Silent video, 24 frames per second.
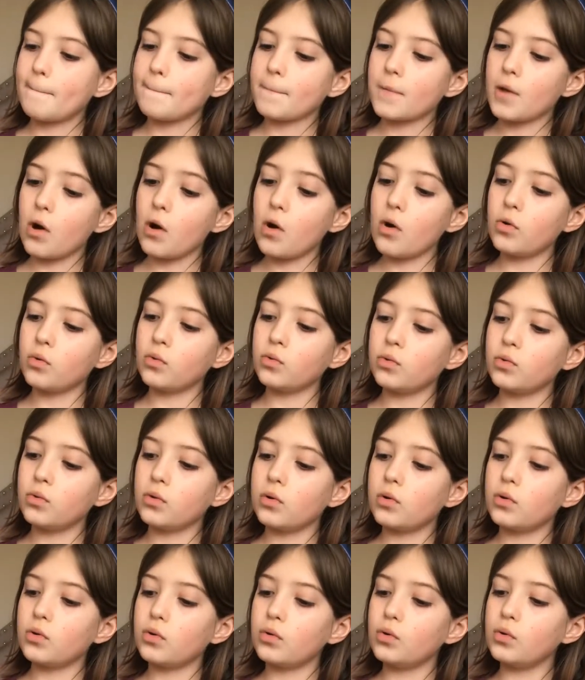Oh,
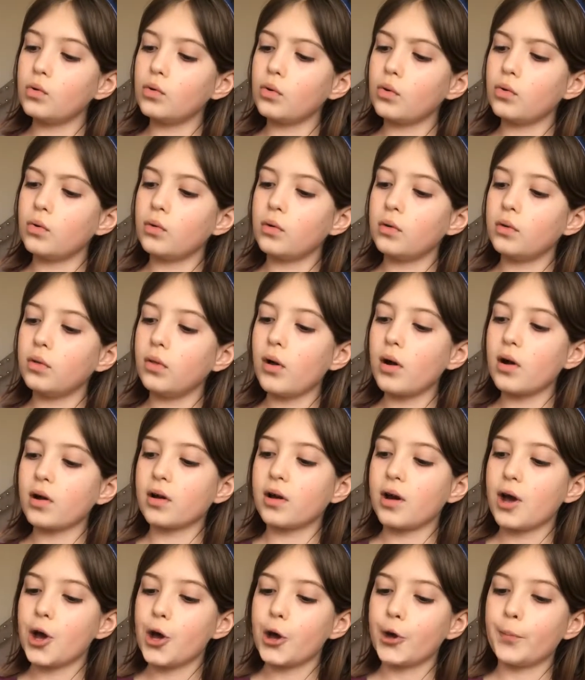ooh, look.
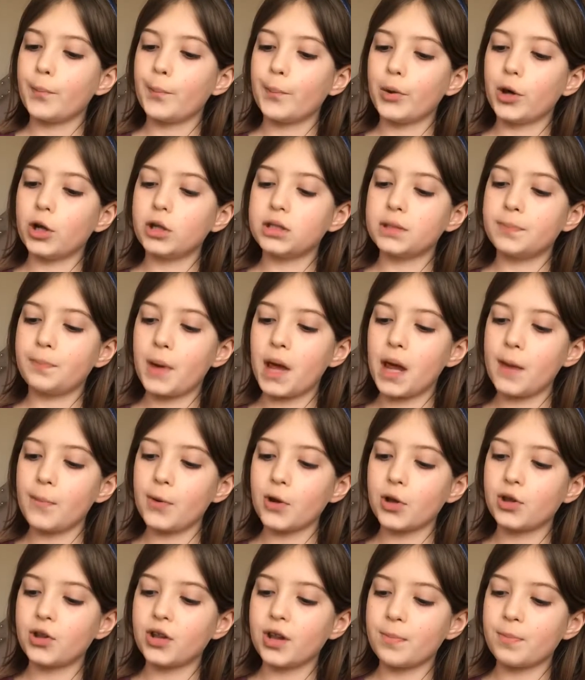Bert's
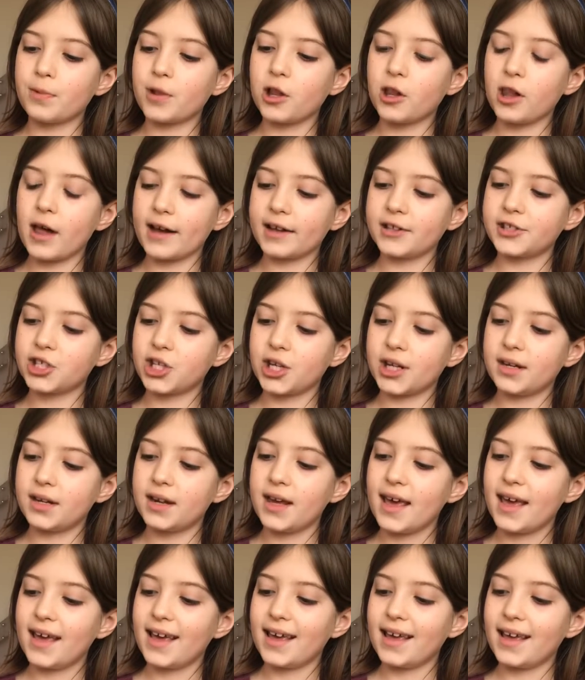paperclip collection
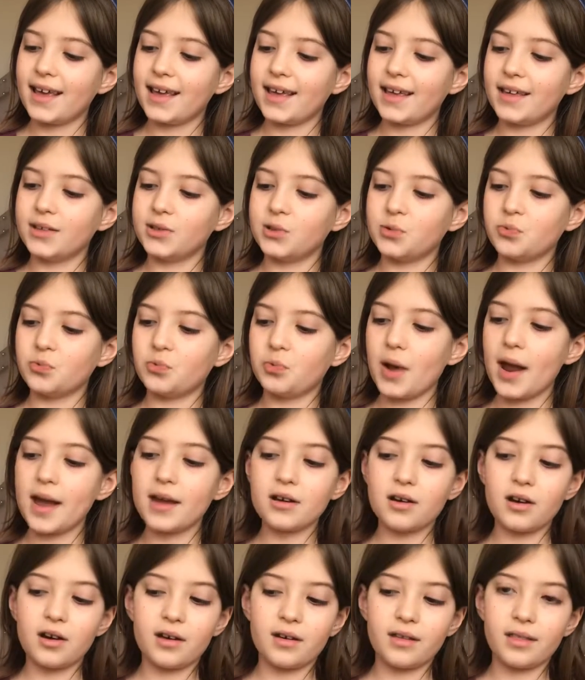is right
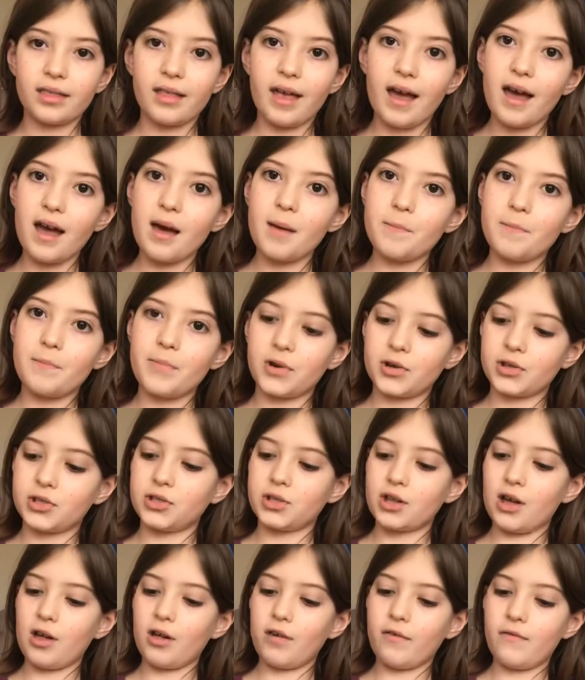on that
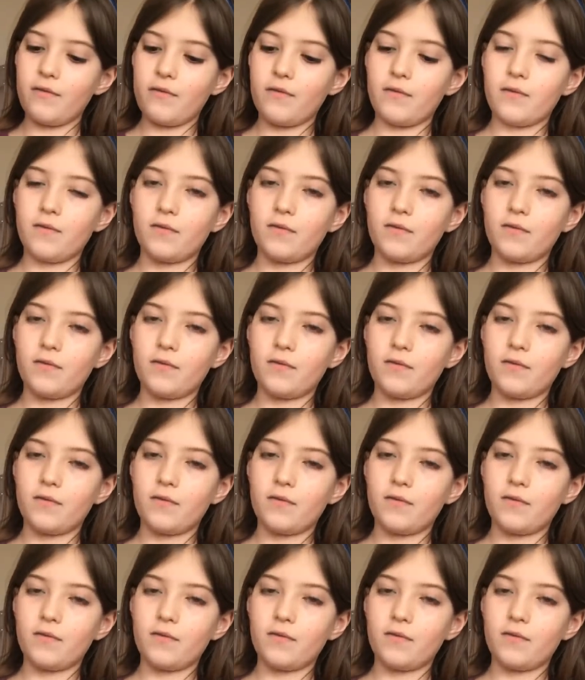bookshelf.